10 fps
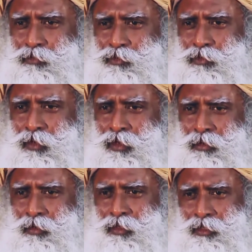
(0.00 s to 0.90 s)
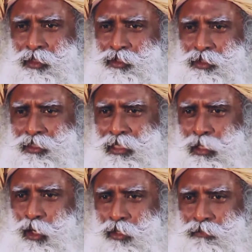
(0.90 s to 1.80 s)
of you, doesn't it take
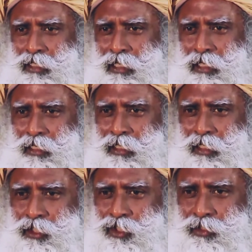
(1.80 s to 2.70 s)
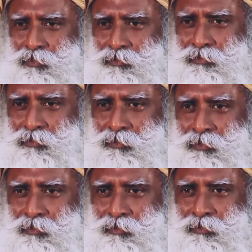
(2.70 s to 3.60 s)
a lot of skill and attention?
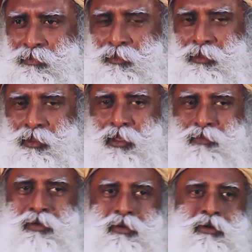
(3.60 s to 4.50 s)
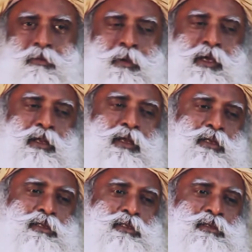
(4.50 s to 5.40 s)
If you don't pay any
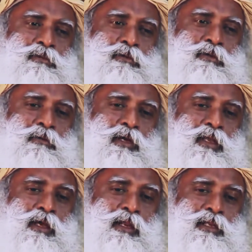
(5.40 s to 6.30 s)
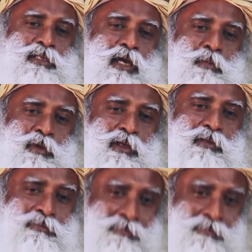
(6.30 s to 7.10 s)
attention, you don't know what the hell is happening.